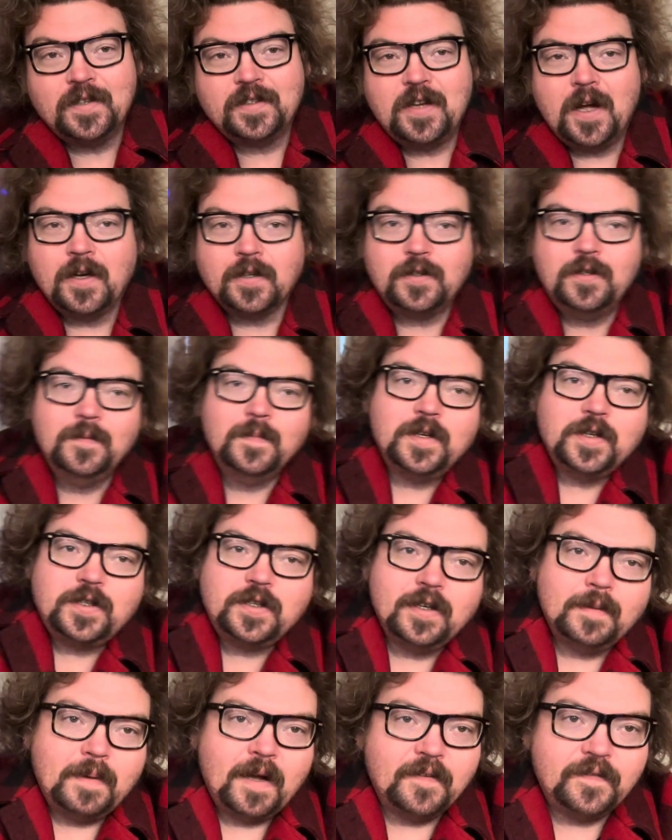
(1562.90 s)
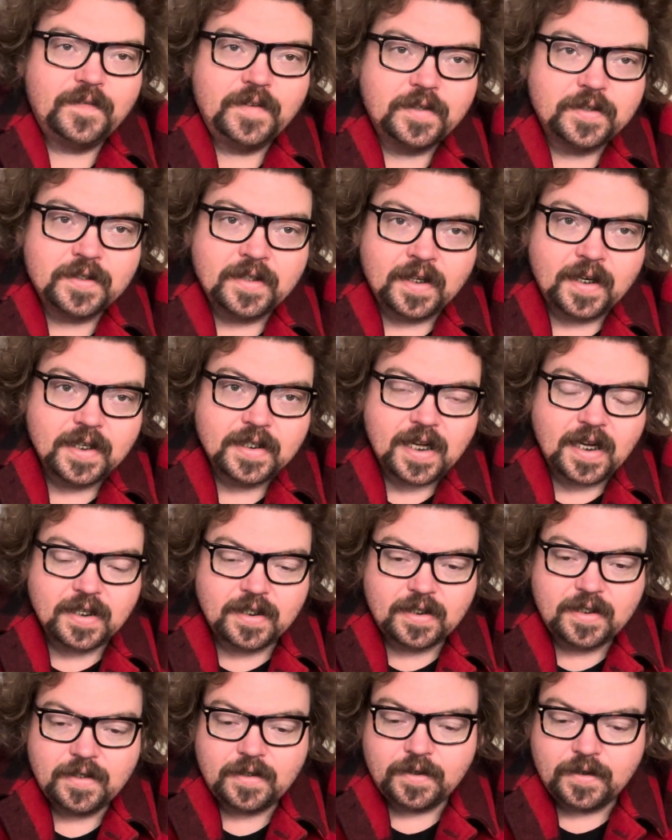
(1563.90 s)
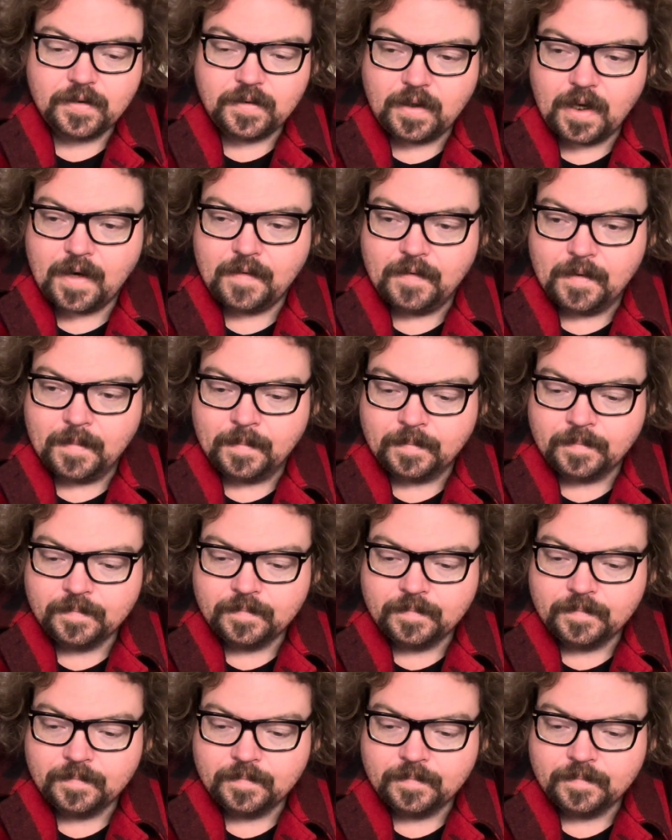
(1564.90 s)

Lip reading: talk too much shit about Filson because I still do love them.